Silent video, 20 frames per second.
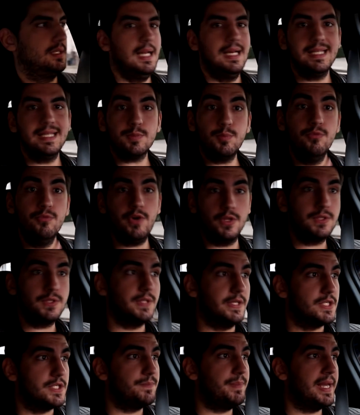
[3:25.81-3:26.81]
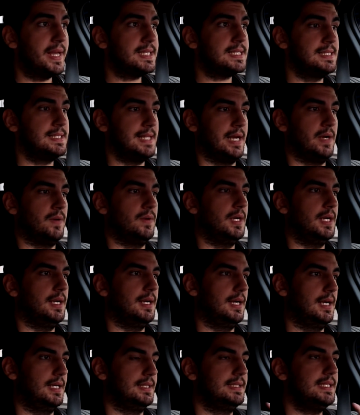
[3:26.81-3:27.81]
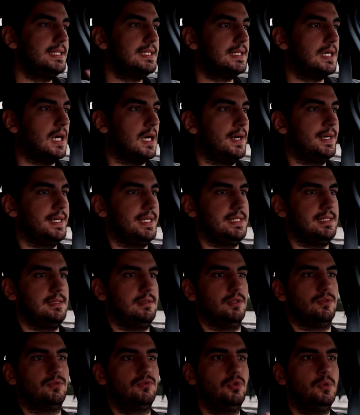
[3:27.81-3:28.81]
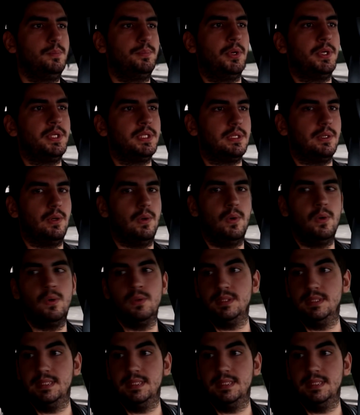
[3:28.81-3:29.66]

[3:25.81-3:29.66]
Let's move on to the specs now. This car is the 2.0